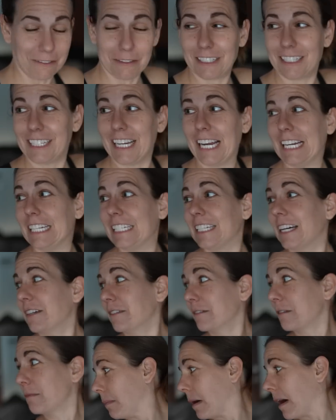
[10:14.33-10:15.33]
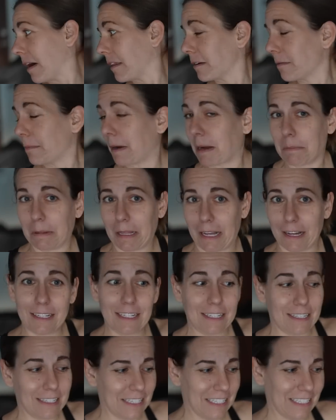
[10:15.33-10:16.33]
Christine, don't bother my
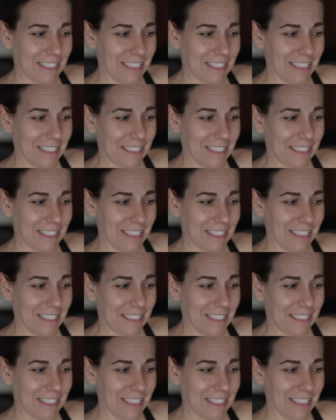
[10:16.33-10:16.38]
blood.